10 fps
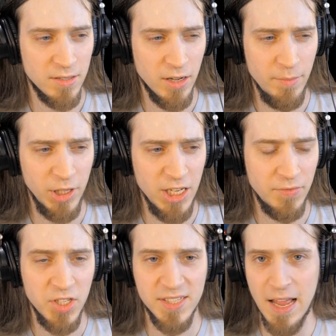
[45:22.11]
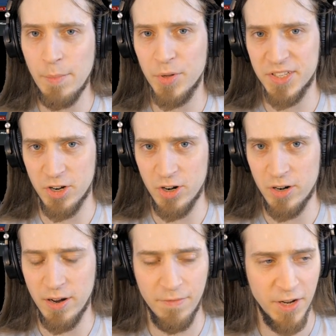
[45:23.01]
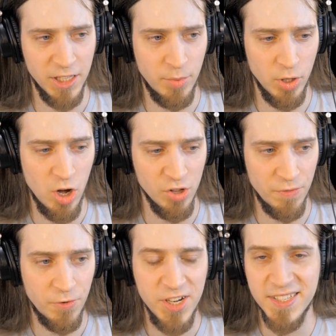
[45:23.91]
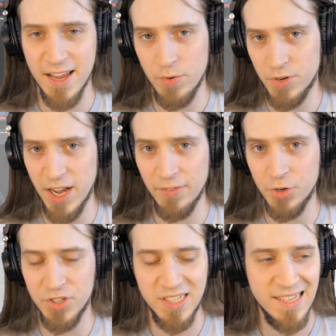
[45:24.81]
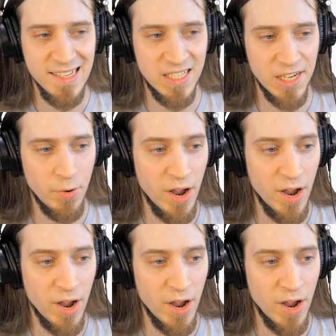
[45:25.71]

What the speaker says: I believe these samples are available on Freesound under CC0.